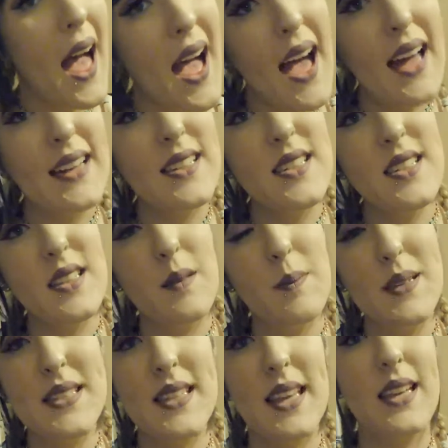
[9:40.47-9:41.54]
And the
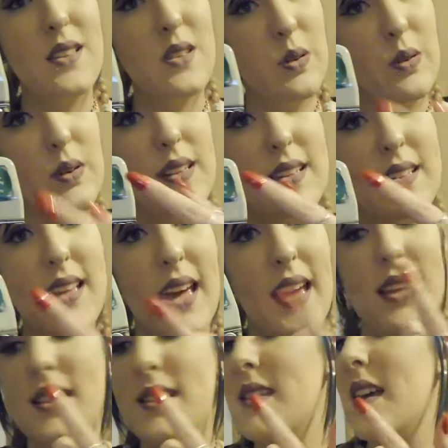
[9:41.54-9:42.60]
biscuits, or in this
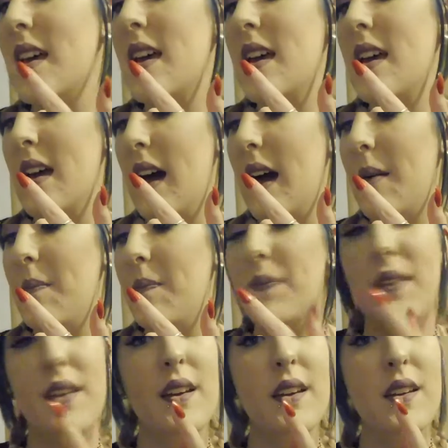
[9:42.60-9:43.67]
case,
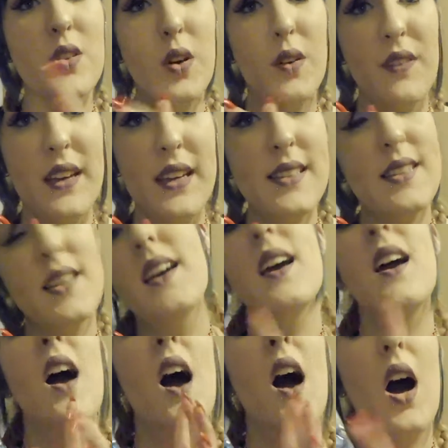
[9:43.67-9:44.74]
toffees,
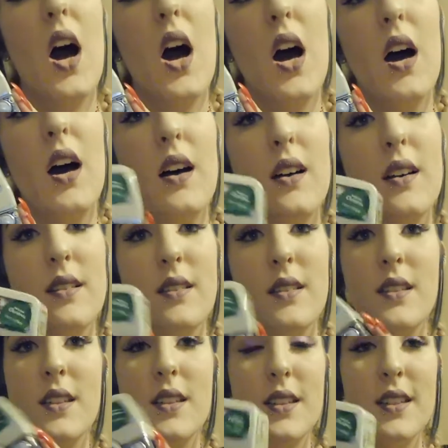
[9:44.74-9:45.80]
are
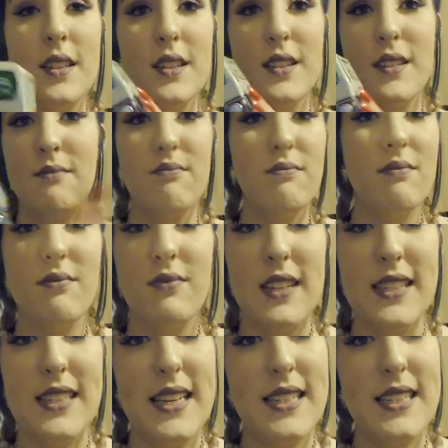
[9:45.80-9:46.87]

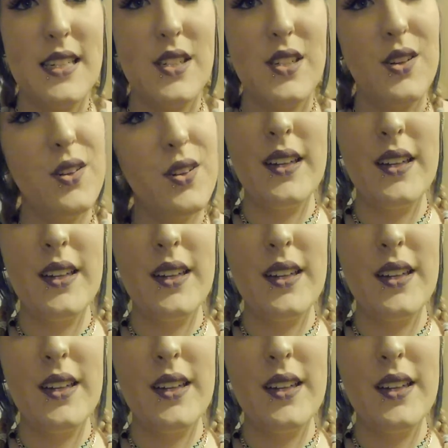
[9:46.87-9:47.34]
really tasty too.